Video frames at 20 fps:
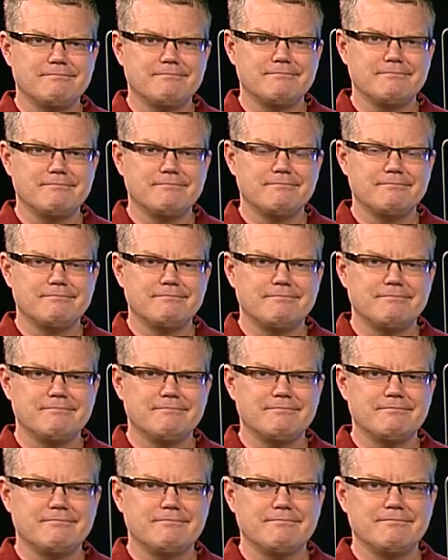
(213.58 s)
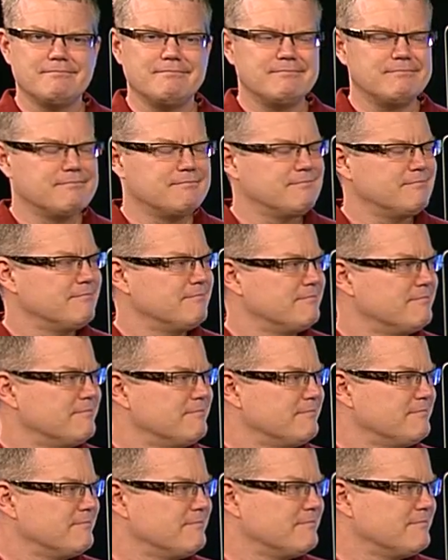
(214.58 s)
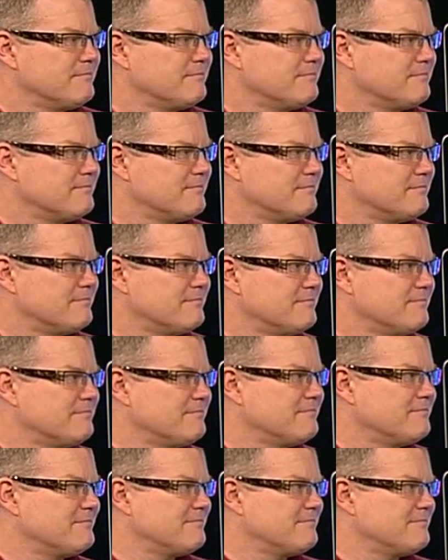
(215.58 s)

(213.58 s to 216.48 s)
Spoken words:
(silent)